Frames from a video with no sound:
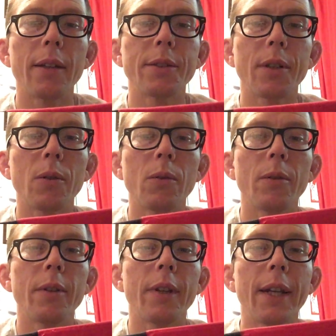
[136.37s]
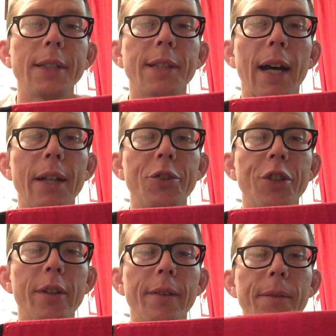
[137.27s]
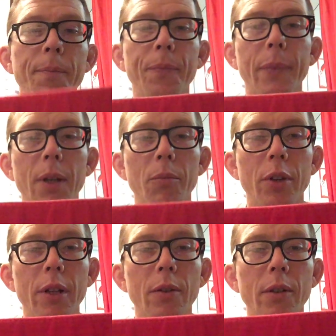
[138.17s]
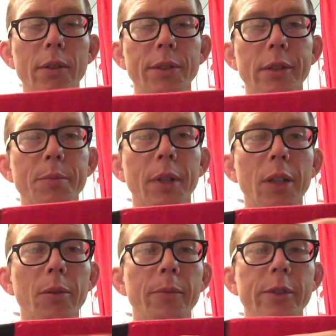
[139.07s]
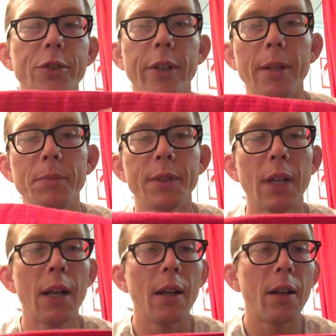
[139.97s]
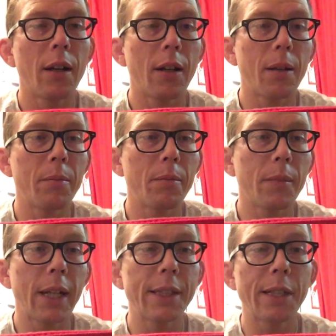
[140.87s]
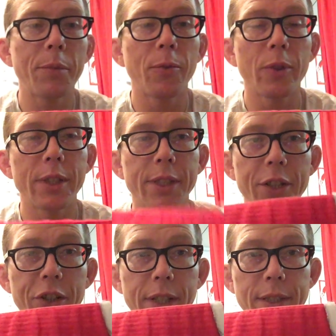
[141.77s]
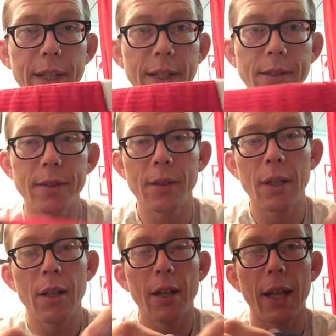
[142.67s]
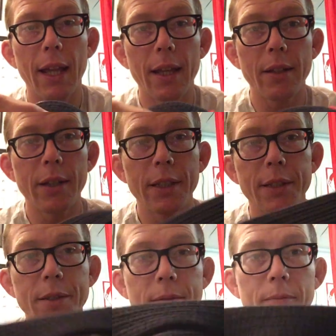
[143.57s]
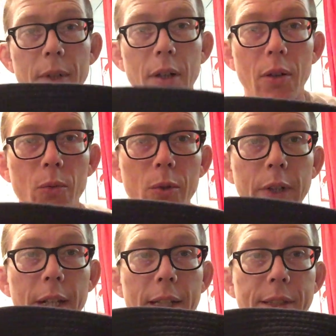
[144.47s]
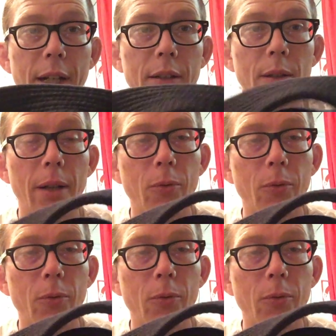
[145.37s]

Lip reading: So nice cotton sheath, pretty long, so there's plenty of room for stripes. Like I said before, the stitching is nice, and it's a really nice color.